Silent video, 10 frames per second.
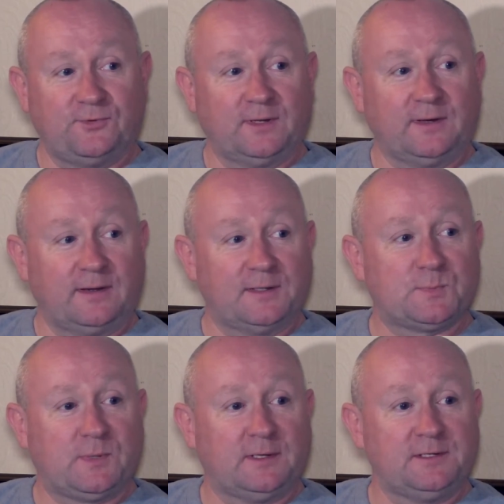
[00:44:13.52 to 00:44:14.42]
a really
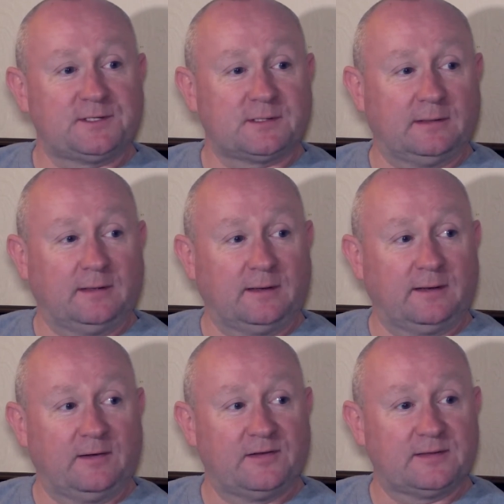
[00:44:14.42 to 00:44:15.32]
nice place,
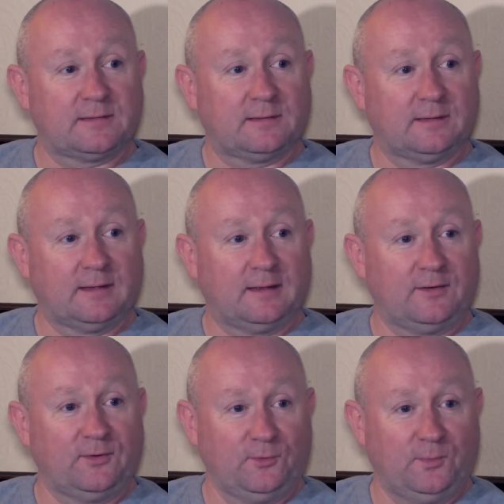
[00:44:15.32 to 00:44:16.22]
and
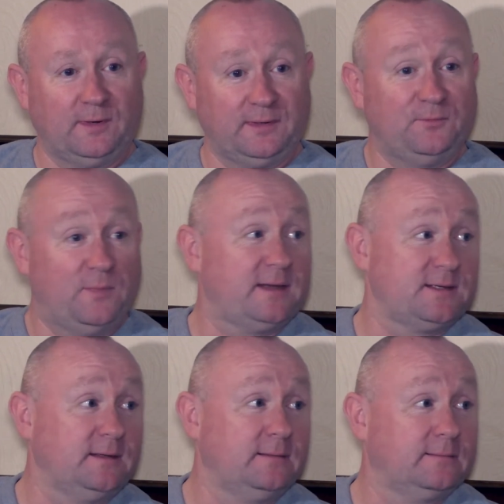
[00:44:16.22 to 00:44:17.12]
I do believe
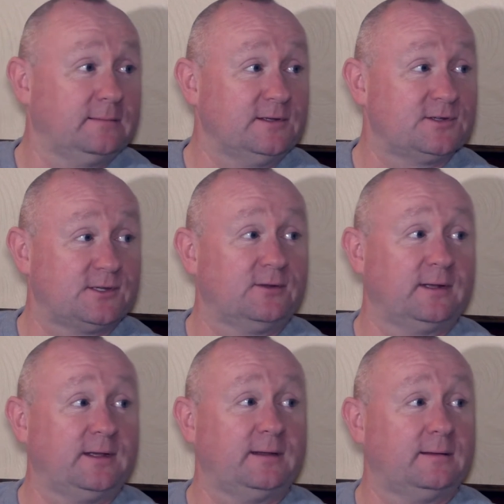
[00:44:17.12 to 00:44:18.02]
Betty is
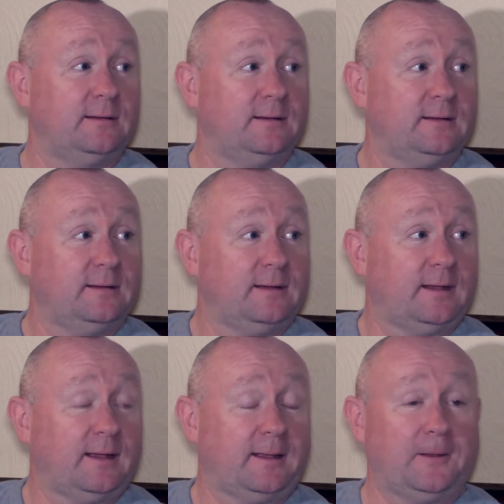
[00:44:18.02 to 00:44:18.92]
still here.
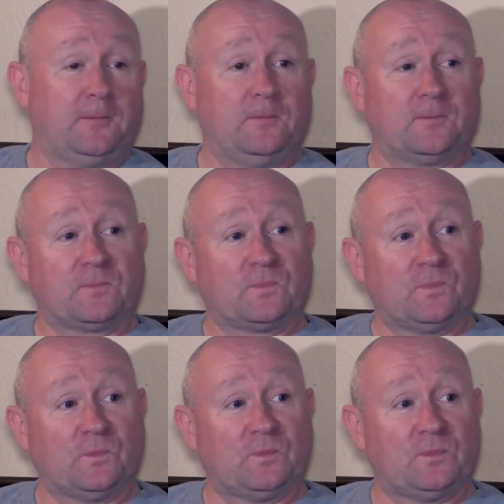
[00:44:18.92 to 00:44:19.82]

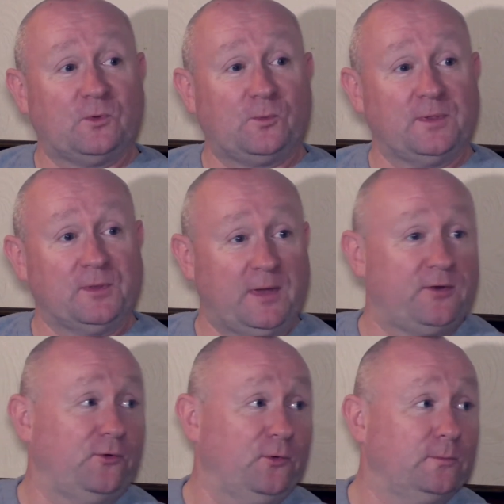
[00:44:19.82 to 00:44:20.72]
Up in the
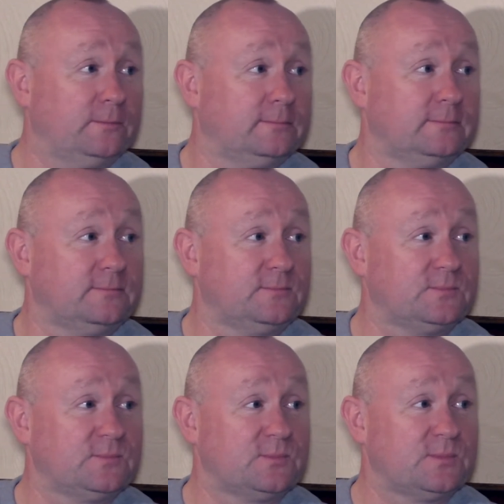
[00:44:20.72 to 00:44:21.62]
bedroom,
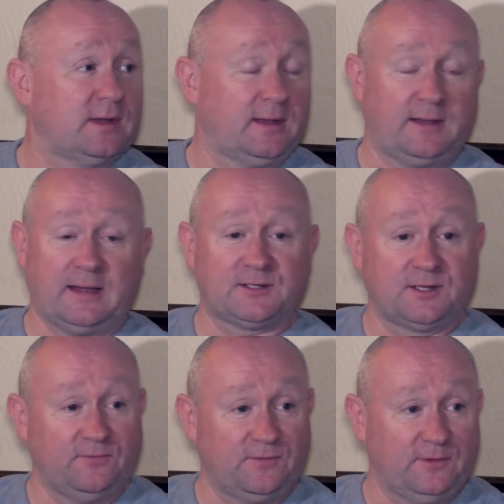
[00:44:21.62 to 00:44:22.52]

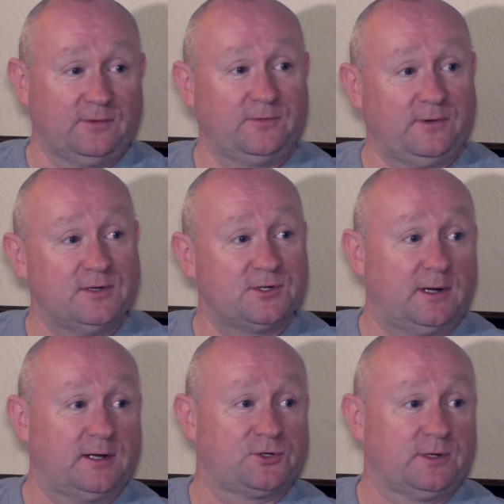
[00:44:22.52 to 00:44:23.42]
asking for
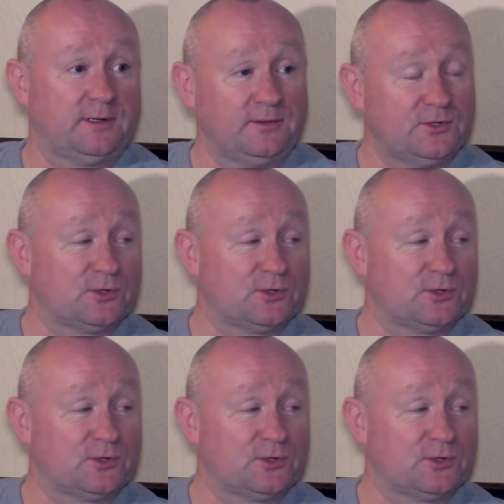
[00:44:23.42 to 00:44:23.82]
interaction. I did the